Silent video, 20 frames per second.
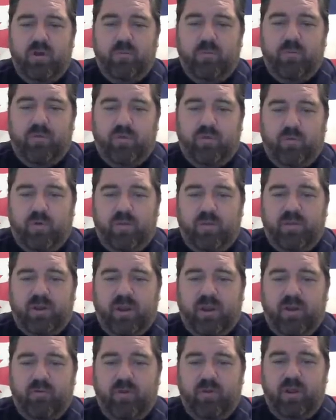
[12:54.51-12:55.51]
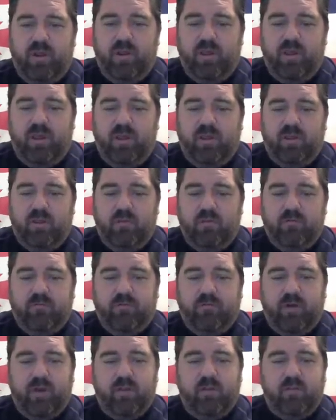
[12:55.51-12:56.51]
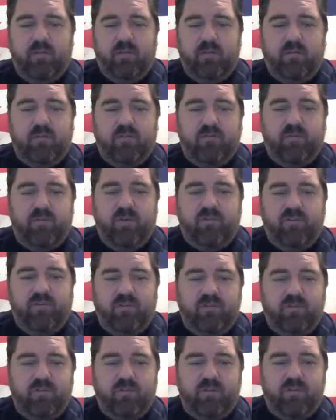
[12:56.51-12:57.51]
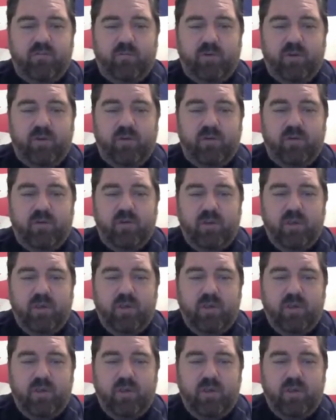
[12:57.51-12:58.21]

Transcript: But the one that I really find suspicious is this one here.